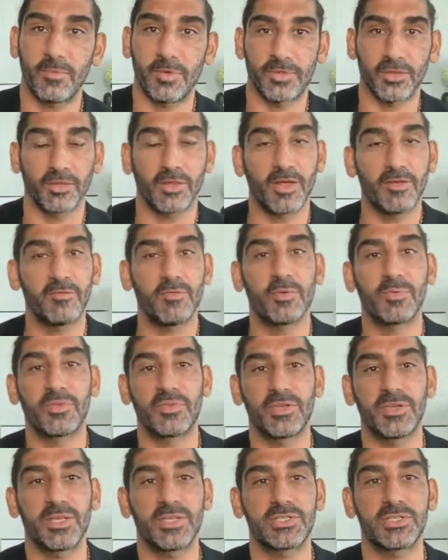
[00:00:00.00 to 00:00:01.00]
with a loved one
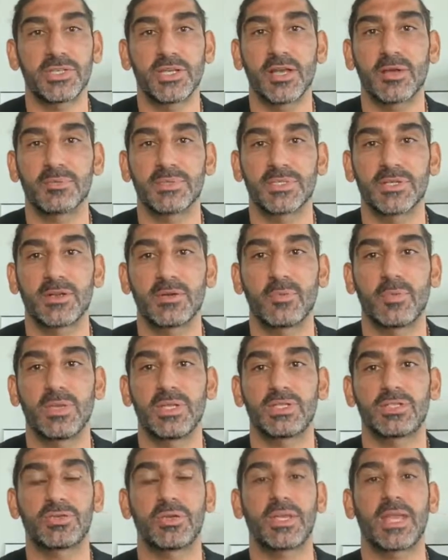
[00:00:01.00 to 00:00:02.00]
with addiction comes in on a
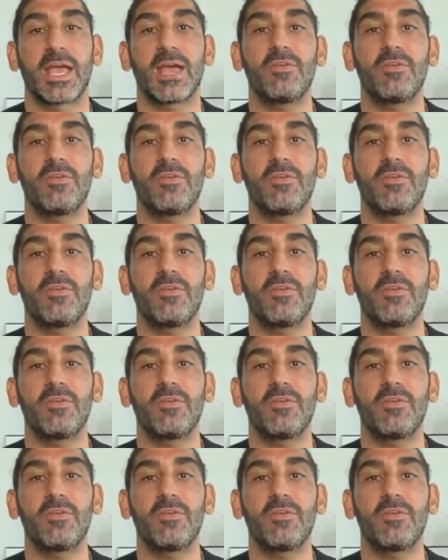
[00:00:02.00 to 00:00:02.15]
winning streak.